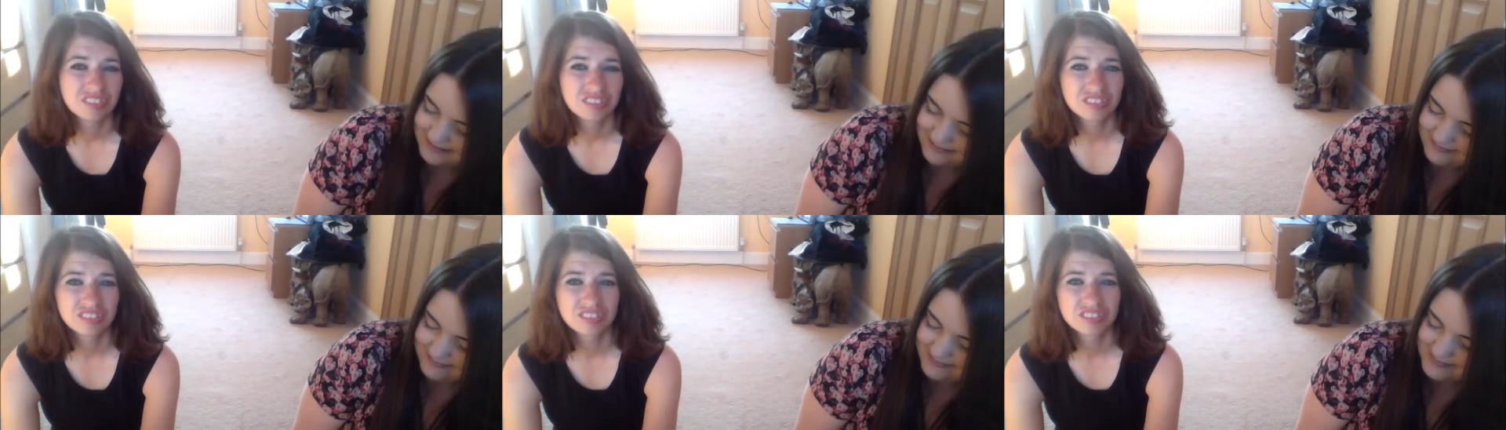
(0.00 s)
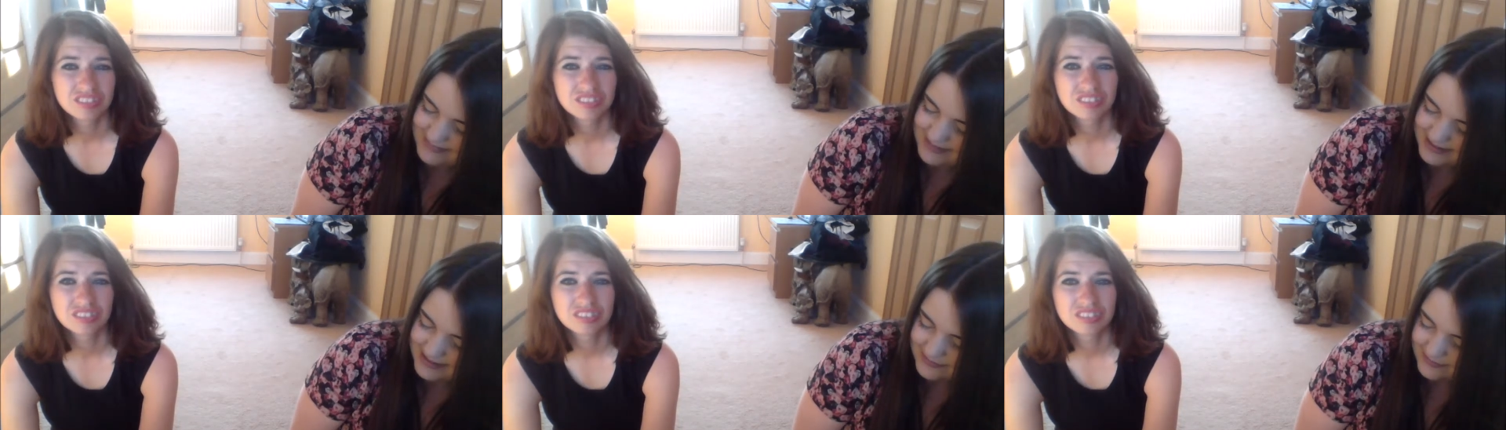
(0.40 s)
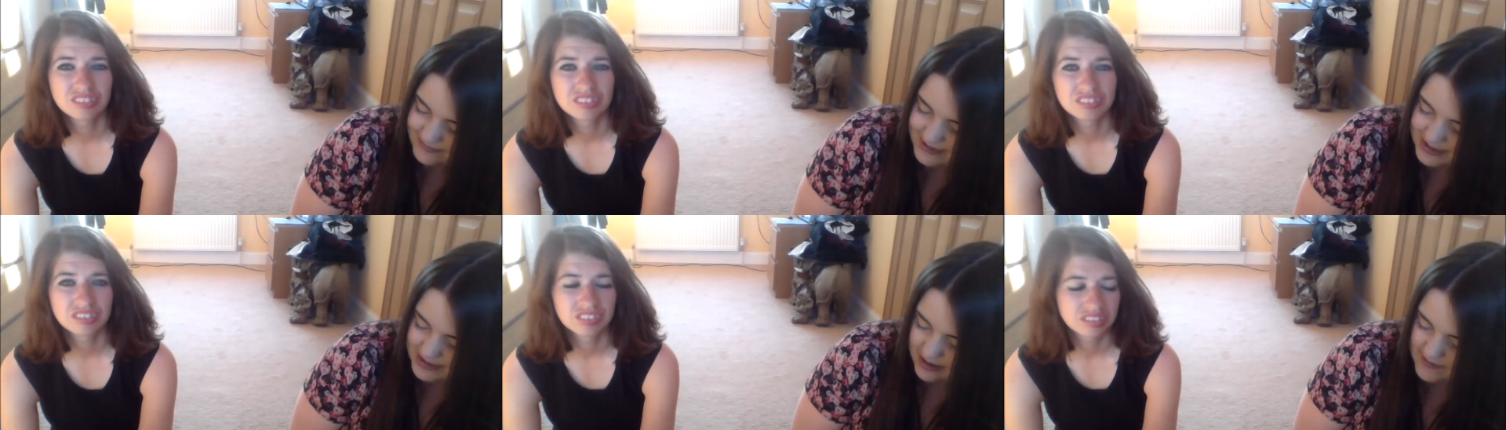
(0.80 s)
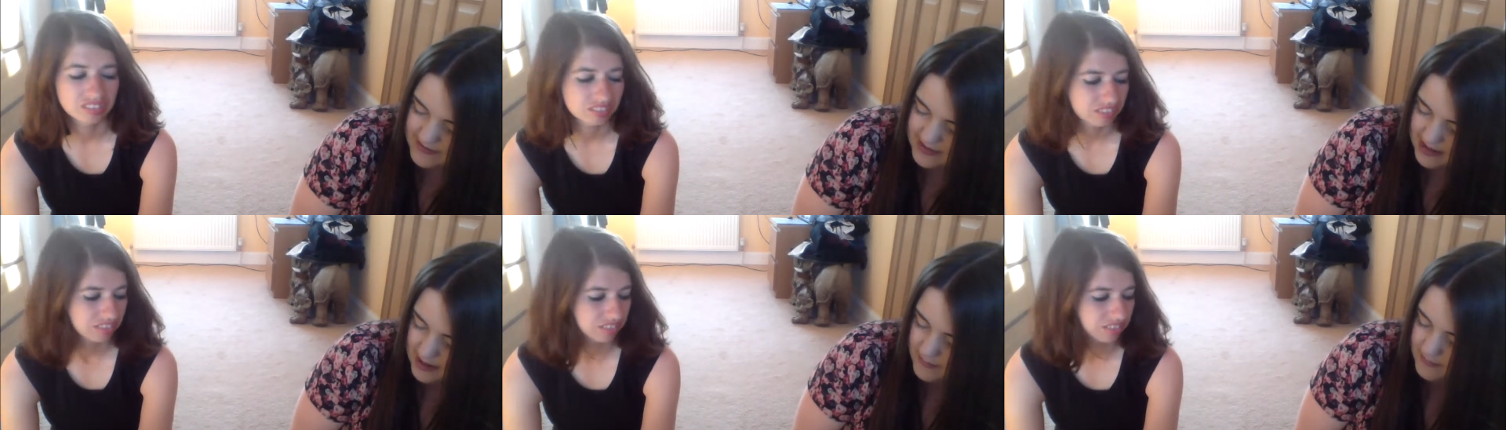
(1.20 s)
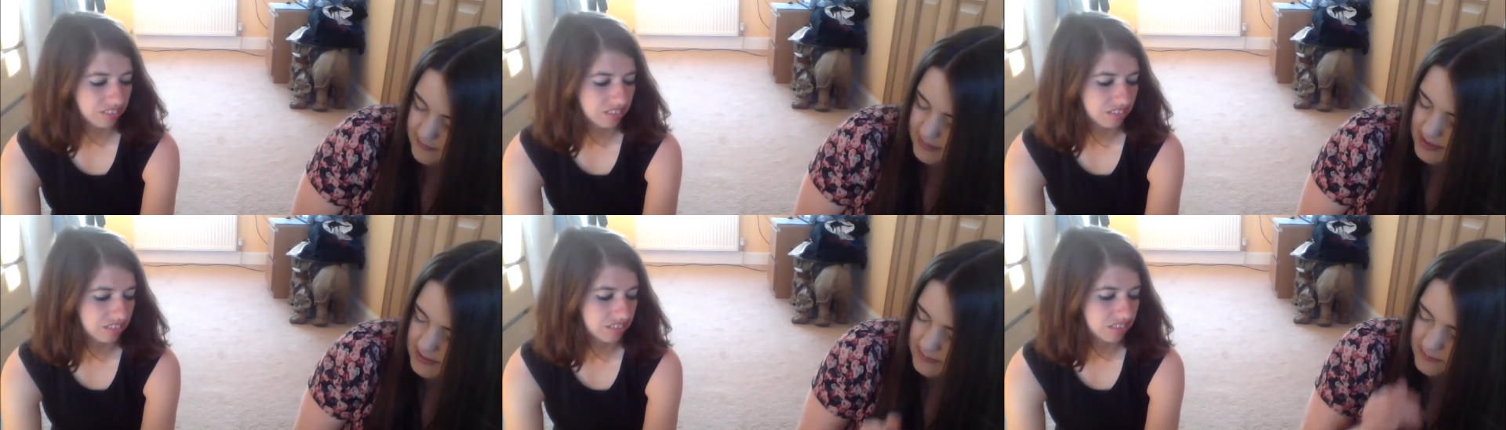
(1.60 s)
Speaker 1: he? Mm. Because Cesaro's like
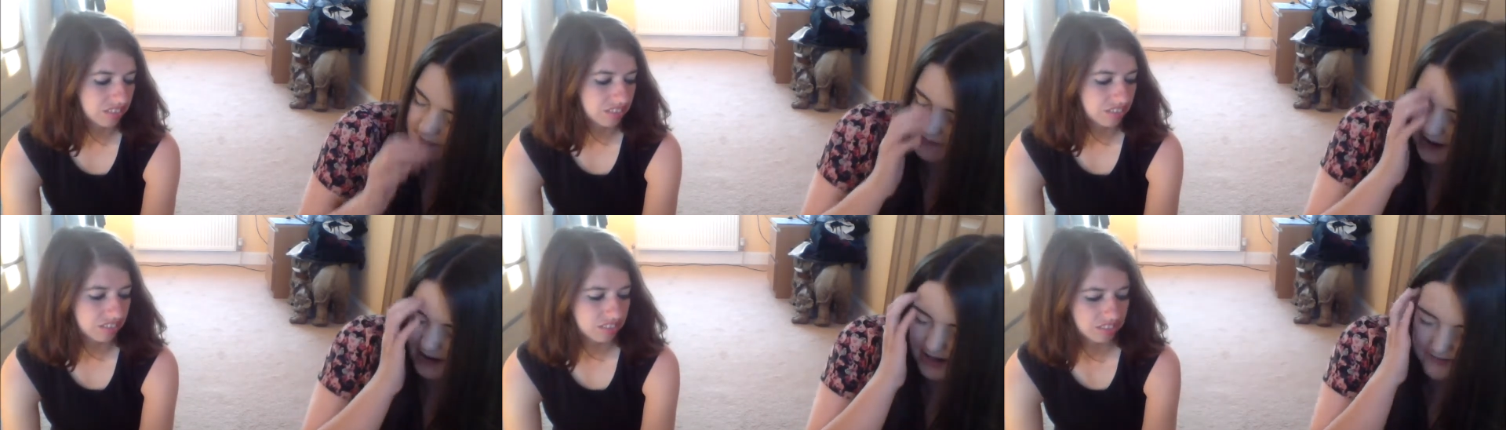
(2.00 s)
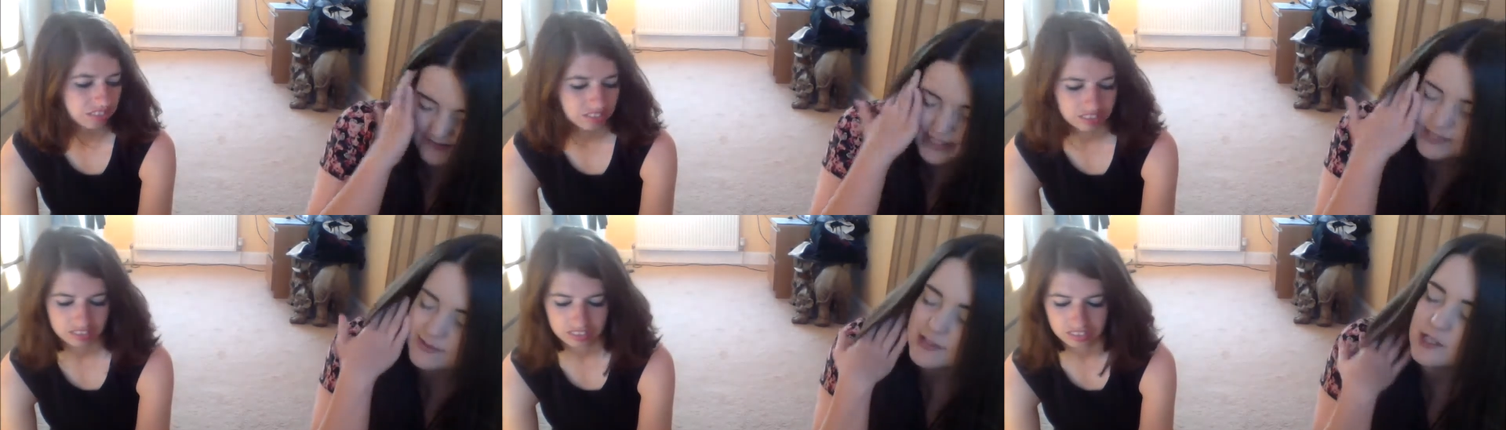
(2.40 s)
apparently Vince